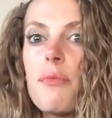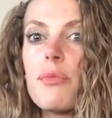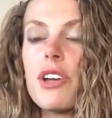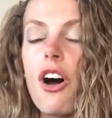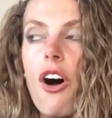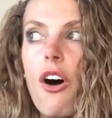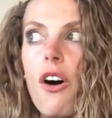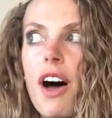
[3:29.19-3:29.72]
we
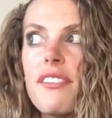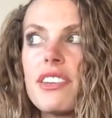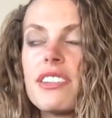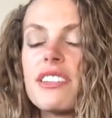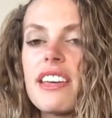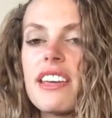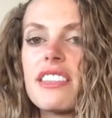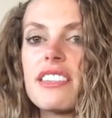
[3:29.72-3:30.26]
all have to
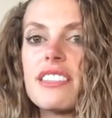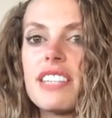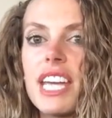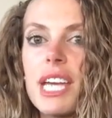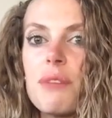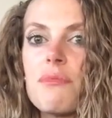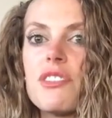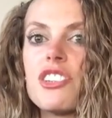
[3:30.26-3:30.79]
take the
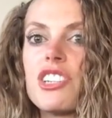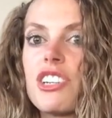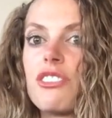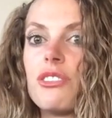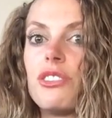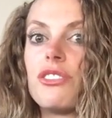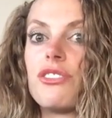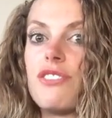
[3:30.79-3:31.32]
same
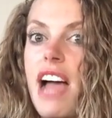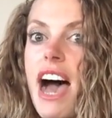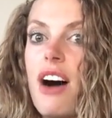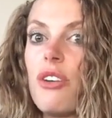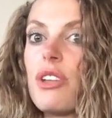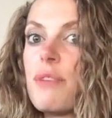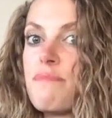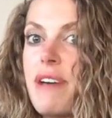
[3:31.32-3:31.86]
general
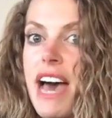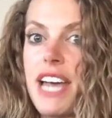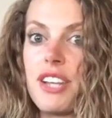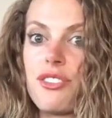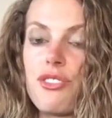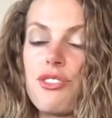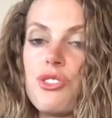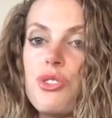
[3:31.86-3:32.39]
route and pass
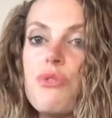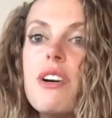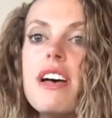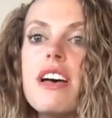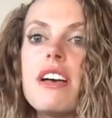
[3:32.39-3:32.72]
through